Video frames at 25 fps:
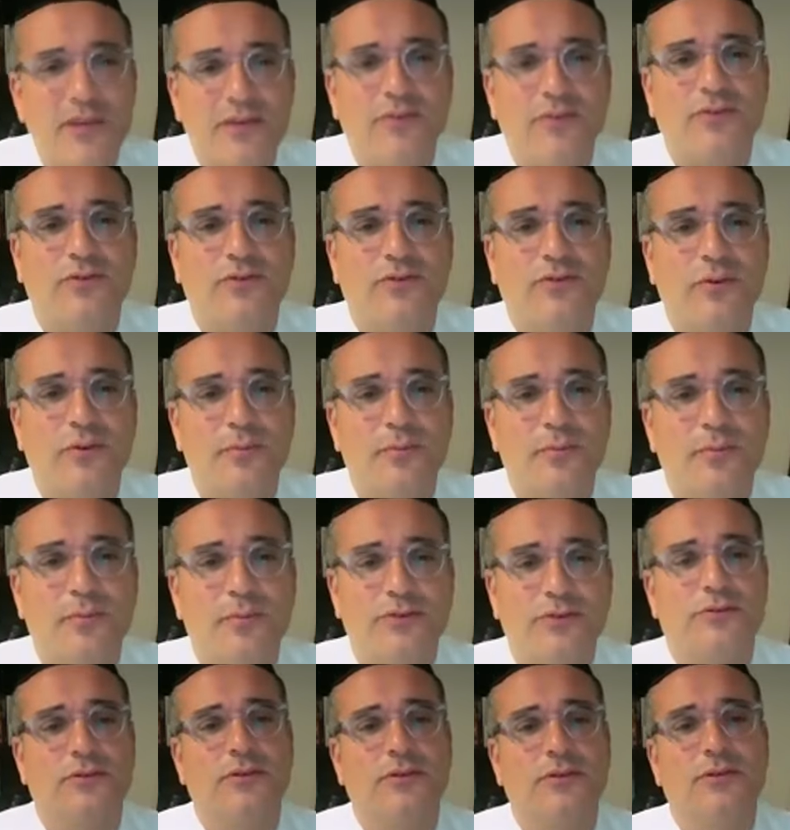you so
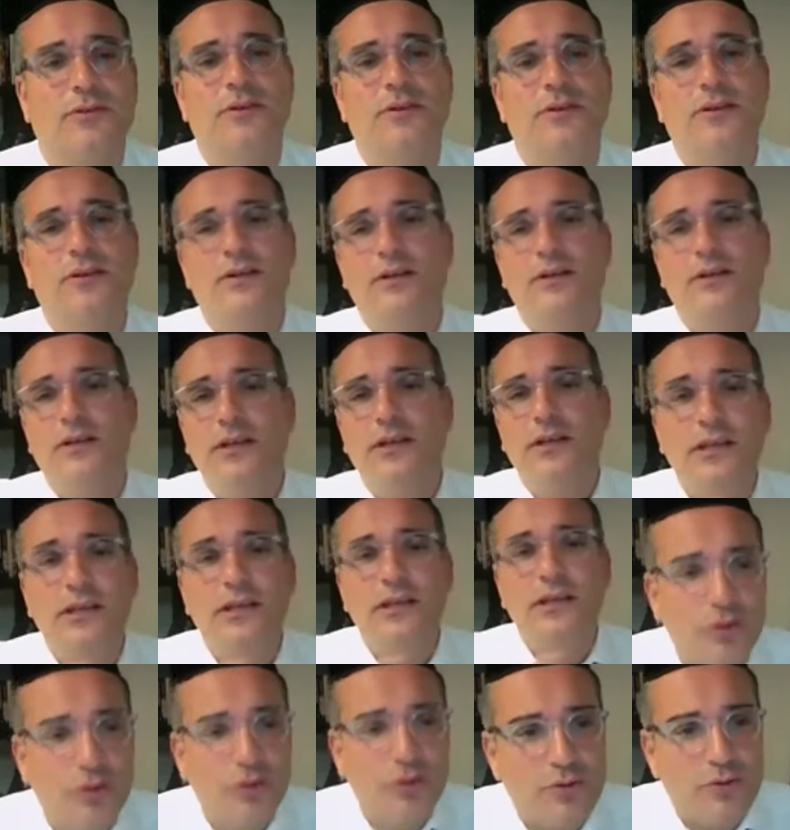much. He
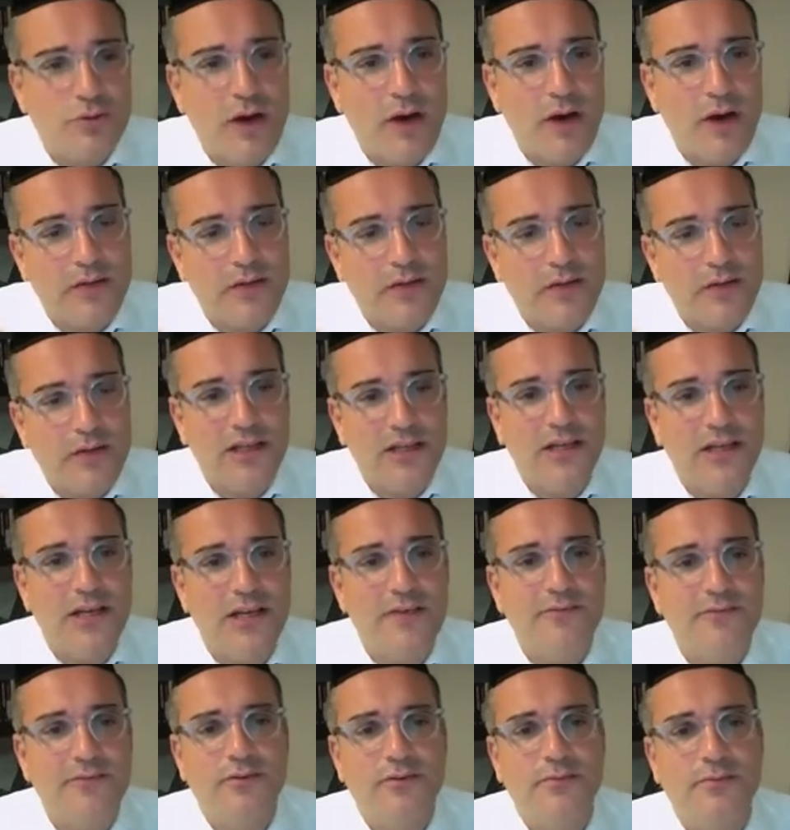turns around and he
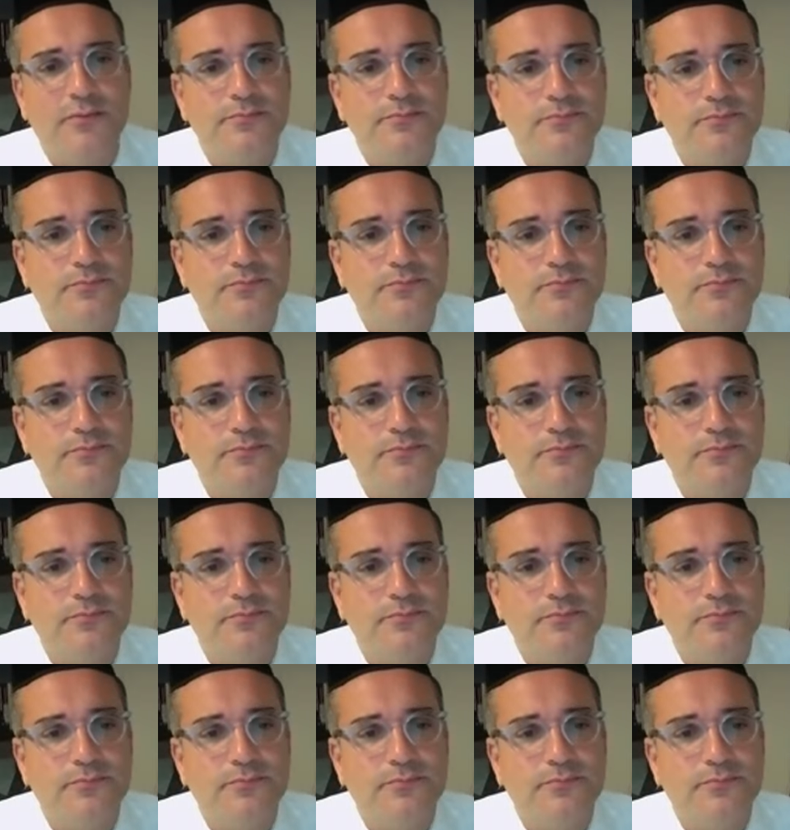leaves.